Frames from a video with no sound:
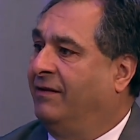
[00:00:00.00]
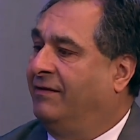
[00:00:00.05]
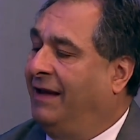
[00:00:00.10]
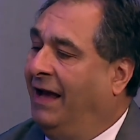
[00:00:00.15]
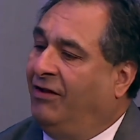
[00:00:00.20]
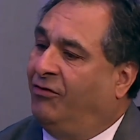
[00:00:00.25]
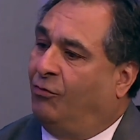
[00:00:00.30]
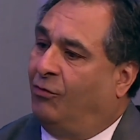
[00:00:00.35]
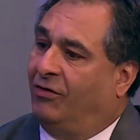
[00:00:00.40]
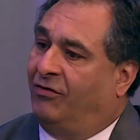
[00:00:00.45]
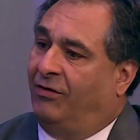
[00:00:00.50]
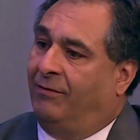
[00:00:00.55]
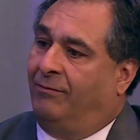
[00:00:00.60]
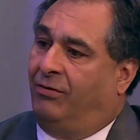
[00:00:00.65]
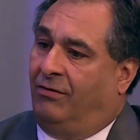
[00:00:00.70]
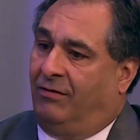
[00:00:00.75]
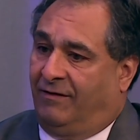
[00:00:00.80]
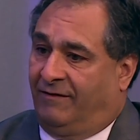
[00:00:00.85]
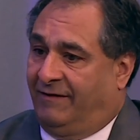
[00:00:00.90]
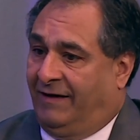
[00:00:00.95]
That's what's
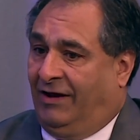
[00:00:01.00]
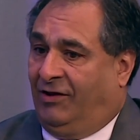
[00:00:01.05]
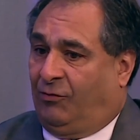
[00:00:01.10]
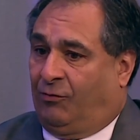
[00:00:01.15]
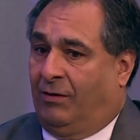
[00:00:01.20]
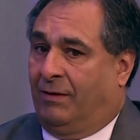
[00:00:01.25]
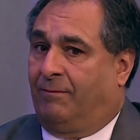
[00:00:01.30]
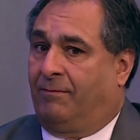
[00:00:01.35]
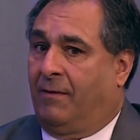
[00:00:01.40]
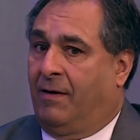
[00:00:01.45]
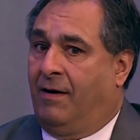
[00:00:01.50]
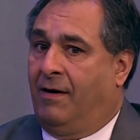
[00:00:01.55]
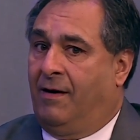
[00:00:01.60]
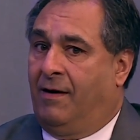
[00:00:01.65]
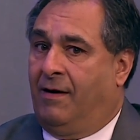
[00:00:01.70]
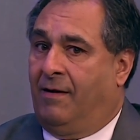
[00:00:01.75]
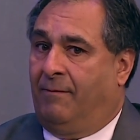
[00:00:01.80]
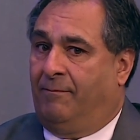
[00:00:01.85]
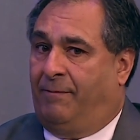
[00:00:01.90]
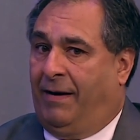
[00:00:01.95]
important. That's what
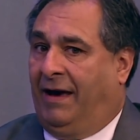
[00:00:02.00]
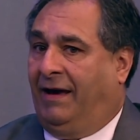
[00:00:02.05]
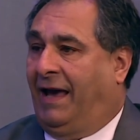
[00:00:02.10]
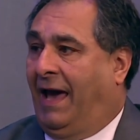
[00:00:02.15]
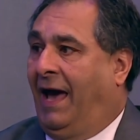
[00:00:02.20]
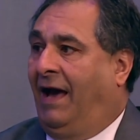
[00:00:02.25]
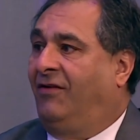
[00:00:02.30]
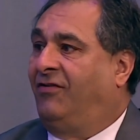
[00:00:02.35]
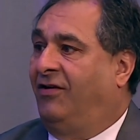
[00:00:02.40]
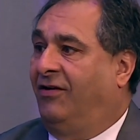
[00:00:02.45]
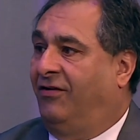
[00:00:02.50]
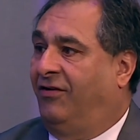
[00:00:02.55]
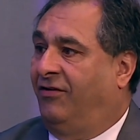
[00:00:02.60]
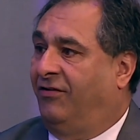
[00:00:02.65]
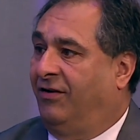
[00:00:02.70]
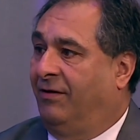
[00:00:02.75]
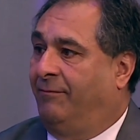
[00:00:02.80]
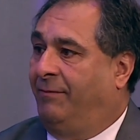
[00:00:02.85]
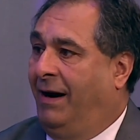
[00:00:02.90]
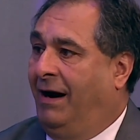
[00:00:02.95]
PEG Access is
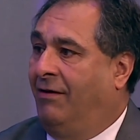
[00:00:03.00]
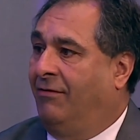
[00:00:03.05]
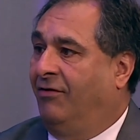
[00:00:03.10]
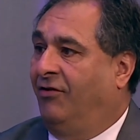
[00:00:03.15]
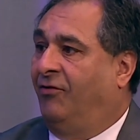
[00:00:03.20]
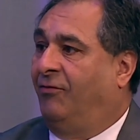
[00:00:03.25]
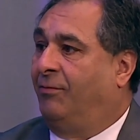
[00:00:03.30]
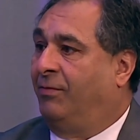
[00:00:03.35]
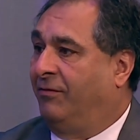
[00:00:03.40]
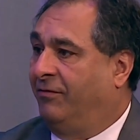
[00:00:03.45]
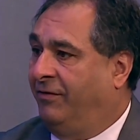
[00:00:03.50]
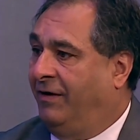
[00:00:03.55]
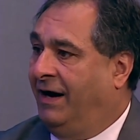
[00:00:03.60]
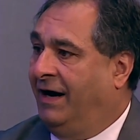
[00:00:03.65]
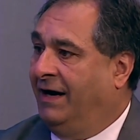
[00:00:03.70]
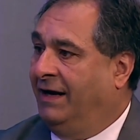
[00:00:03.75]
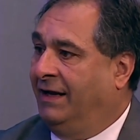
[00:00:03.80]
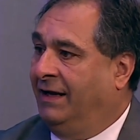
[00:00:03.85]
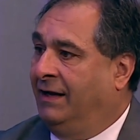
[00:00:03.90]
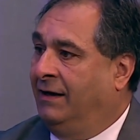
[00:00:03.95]
about, is
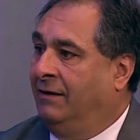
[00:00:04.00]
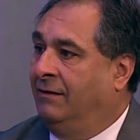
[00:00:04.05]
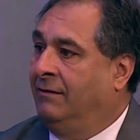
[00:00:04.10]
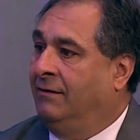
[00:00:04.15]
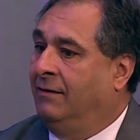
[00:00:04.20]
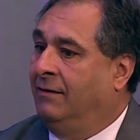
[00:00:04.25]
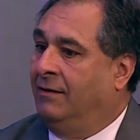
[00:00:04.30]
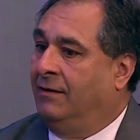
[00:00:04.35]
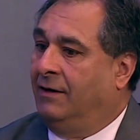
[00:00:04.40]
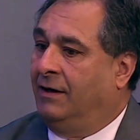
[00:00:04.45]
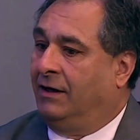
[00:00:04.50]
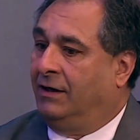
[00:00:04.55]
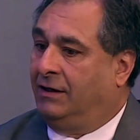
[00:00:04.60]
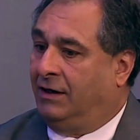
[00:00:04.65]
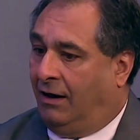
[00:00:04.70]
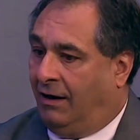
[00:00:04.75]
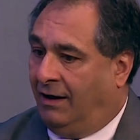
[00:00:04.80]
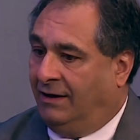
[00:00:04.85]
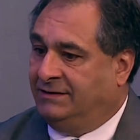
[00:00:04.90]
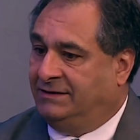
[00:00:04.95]
providing
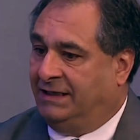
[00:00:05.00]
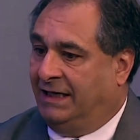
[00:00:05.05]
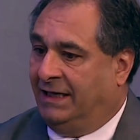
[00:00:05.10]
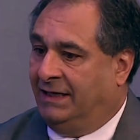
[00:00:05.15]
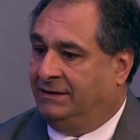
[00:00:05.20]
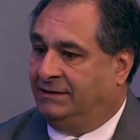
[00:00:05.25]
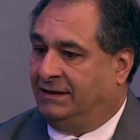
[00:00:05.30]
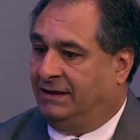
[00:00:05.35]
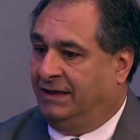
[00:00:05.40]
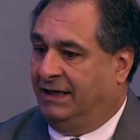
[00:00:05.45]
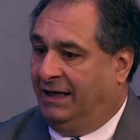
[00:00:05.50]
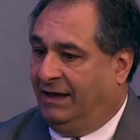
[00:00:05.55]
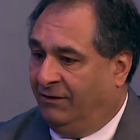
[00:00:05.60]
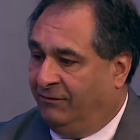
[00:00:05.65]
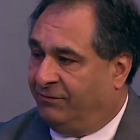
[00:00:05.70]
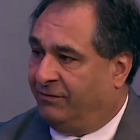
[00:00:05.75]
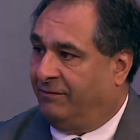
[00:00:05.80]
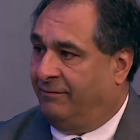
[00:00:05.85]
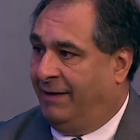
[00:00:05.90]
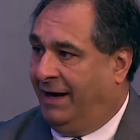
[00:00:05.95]
content and
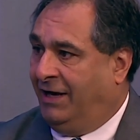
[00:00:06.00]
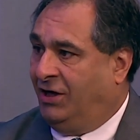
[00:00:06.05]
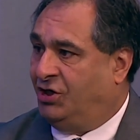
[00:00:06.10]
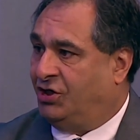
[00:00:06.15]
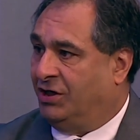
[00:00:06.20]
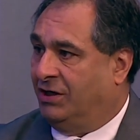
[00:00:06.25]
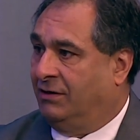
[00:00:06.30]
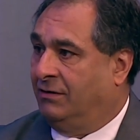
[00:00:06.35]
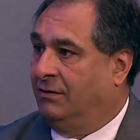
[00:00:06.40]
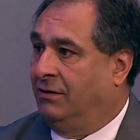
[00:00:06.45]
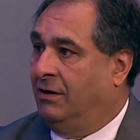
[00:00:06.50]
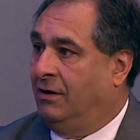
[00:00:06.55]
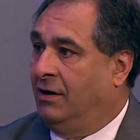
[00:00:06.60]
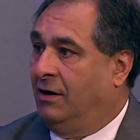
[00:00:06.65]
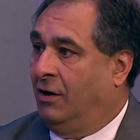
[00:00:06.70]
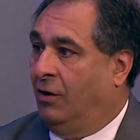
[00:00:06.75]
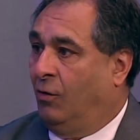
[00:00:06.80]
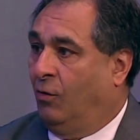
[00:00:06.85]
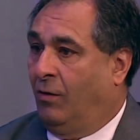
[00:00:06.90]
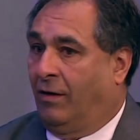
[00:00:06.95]
information,
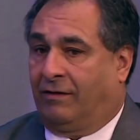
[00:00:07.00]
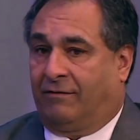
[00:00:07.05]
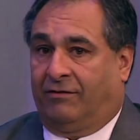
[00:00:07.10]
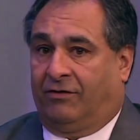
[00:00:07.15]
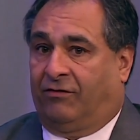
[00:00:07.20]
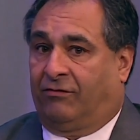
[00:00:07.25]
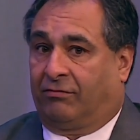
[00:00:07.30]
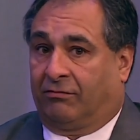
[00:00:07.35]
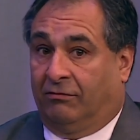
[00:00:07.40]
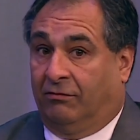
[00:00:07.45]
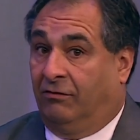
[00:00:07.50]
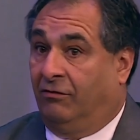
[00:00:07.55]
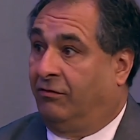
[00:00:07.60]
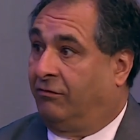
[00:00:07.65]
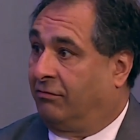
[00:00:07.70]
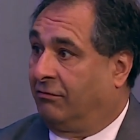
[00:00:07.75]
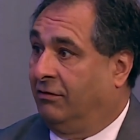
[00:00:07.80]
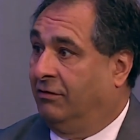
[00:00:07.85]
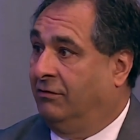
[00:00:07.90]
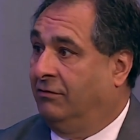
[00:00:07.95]
whether it's
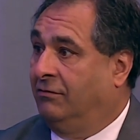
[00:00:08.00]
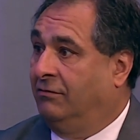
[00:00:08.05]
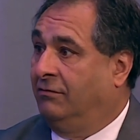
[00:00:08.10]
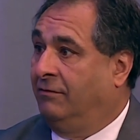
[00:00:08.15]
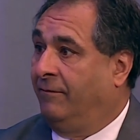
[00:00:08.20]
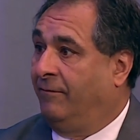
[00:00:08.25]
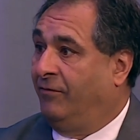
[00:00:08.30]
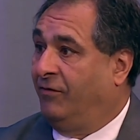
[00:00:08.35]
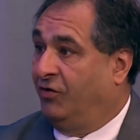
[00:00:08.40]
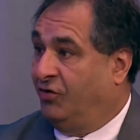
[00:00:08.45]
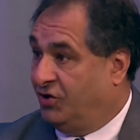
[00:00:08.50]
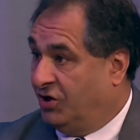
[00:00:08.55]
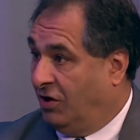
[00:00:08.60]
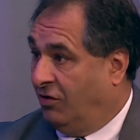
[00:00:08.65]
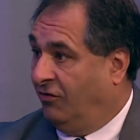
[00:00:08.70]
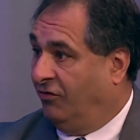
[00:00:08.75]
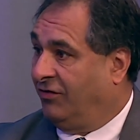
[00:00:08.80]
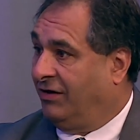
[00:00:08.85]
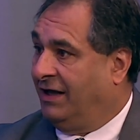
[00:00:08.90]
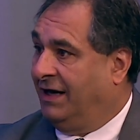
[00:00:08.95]
through
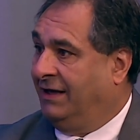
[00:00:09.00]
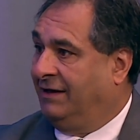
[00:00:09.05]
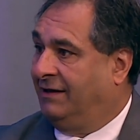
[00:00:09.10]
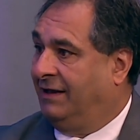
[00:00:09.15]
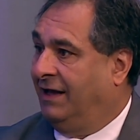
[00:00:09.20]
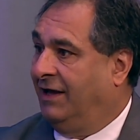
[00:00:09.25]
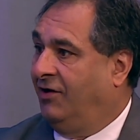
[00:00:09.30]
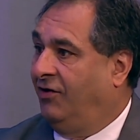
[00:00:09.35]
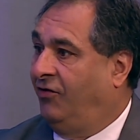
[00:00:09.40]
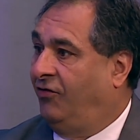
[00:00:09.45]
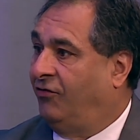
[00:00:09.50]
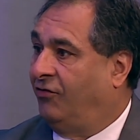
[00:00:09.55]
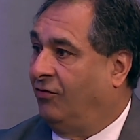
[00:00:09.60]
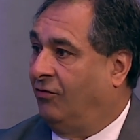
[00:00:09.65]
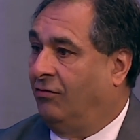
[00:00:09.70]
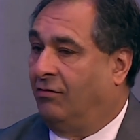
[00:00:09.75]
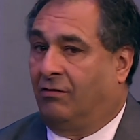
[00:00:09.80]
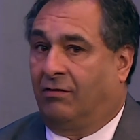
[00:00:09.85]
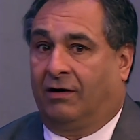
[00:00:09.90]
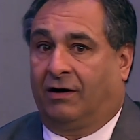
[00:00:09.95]
shows like this
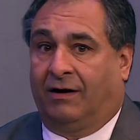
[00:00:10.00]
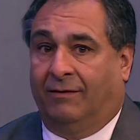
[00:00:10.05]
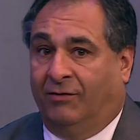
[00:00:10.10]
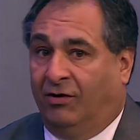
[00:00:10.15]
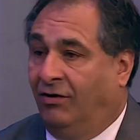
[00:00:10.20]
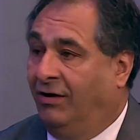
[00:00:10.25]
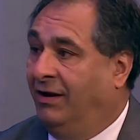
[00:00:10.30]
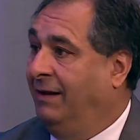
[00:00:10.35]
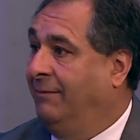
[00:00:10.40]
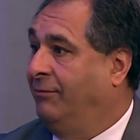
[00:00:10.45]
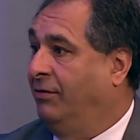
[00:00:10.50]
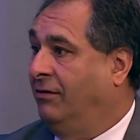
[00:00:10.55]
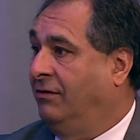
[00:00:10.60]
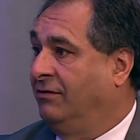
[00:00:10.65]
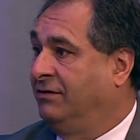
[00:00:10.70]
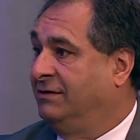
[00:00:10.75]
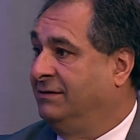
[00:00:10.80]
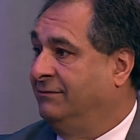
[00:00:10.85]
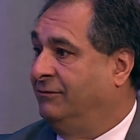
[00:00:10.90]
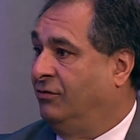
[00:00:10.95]
or a community
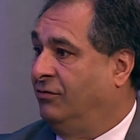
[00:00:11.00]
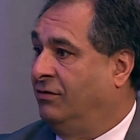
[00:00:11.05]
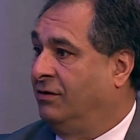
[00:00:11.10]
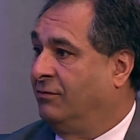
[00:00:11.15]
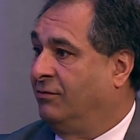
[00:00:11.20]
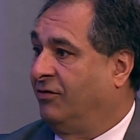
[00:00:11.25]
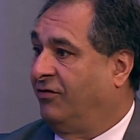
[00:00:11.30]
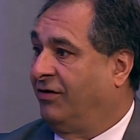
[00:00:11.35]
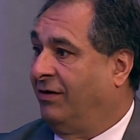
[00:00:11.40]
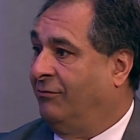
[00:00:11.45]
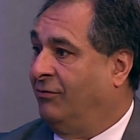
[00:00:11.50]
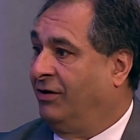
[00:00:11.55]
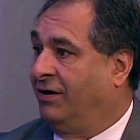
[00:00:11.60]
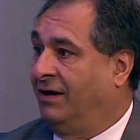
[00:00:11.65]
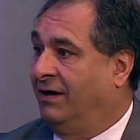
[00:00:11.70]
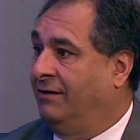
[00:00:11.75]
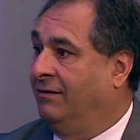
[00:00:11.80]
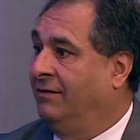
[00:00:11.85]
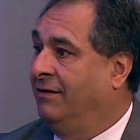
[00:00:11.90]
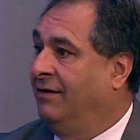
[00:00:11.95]
bulletin board where someone
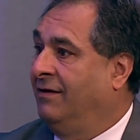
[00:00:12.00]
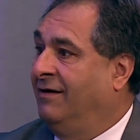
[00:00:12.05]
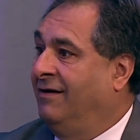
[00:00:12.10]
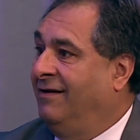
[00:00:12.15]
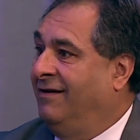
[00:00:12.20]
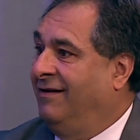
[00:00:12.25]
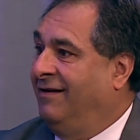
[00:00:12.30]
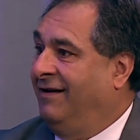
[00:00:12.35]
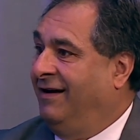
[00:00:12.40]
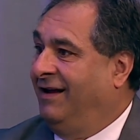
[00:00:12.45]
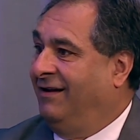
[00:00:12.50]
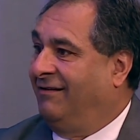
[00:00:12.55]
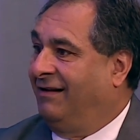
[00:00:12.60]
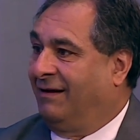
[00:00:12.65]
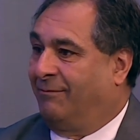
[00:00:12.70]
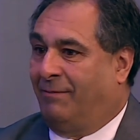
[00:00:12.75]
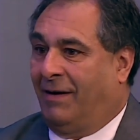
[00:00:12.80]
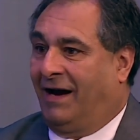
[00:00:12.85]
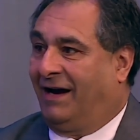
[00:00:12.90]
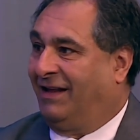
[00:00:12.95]
can,
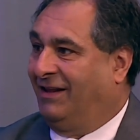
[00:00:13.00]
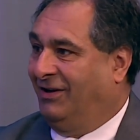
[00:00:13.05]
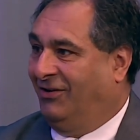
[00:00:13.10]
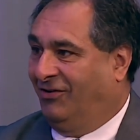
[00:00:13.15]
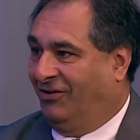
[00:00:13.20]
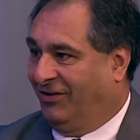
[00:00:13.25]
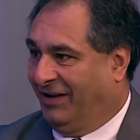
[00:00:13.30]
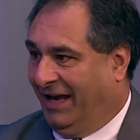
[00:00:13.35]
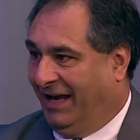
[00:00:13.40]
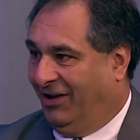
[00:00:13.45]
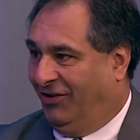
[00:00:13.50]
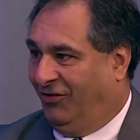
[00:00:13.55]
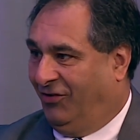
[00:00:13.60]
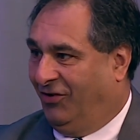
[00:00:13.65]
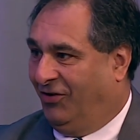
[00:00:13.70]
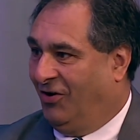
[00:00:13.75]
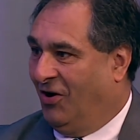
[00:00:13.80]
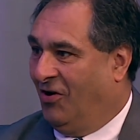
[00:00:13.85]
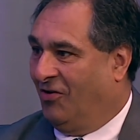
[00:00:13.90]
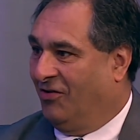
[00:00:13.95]
like back in the old days,
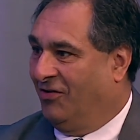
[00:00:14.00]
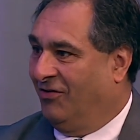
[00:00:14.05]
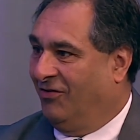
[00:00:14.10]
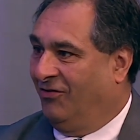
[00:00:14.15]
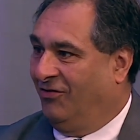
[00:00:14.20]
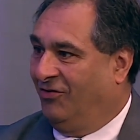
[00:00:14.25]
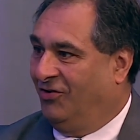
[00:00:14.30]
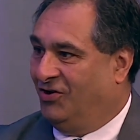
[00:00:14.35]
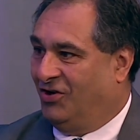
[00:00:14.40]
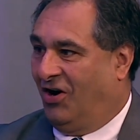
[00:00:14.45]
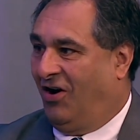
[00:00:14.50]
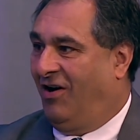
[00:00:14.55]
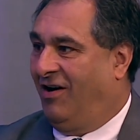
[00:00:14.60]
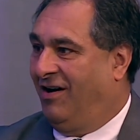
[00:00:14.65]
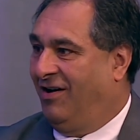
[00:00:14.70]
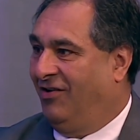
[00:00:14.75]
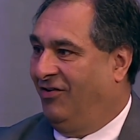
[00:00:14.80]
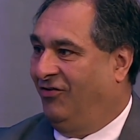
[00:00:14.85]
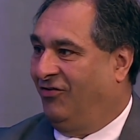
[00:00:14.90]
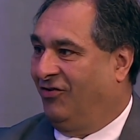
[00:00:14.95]
you'd go to
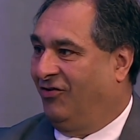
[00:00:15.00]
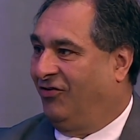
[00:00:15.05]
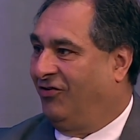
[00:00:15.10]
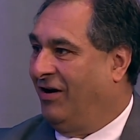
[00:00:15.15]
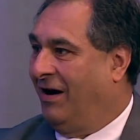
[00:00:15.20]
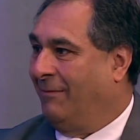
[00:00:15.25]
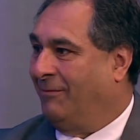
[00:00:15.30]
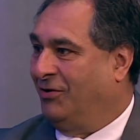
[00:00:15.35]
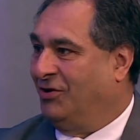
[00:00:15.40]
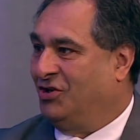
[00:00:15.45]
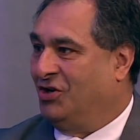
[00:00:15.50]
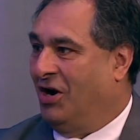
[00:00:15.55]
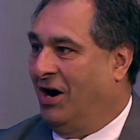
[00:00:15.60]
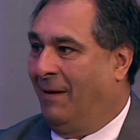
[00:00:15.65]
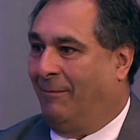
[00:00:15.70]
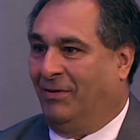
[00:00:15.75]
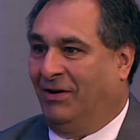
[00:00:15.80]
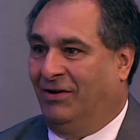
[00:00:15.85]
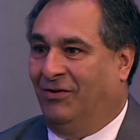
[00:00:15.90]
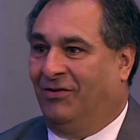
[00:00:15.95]
Shaw's or Stop and
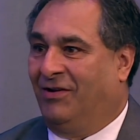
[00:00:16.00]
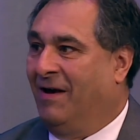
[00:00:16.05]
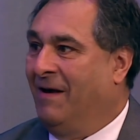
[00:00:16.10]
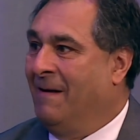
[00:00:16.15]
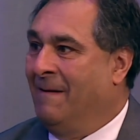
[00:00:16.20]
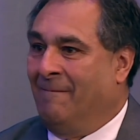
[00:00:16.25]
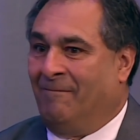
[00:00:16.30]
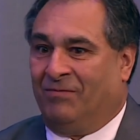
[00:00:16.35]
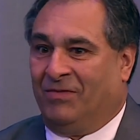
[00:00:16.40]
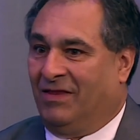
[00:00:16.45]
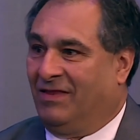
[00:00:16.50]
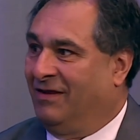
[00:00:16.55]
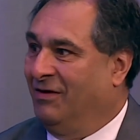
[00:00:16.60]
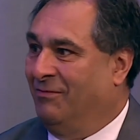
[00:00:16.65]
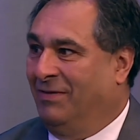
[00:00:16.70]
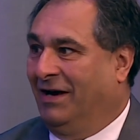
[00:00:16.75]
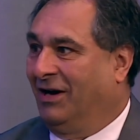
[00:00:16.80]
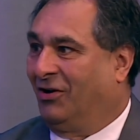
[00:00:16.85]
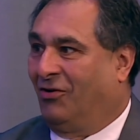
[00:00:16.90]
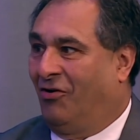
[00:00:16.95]
Shop and there'd
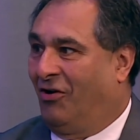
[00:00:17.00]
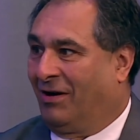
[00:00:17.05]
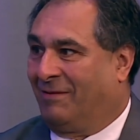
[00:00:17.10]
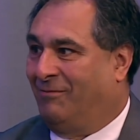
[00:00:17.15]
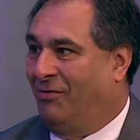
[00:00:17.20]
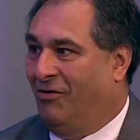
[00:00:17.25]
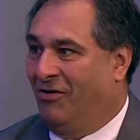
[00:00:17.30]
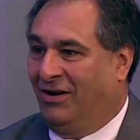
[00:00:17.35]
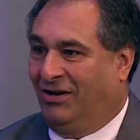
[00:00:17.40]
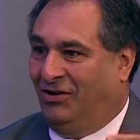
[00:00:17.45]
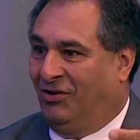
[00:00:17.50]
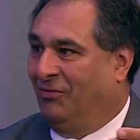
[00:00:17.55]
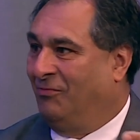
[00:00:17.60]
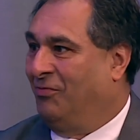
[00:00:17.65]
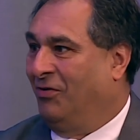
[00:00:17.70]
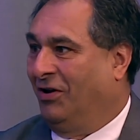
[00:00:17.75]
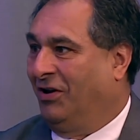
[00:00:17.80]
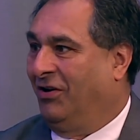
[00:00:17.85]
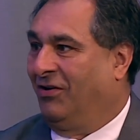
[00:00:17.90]
be a cork board and you'd put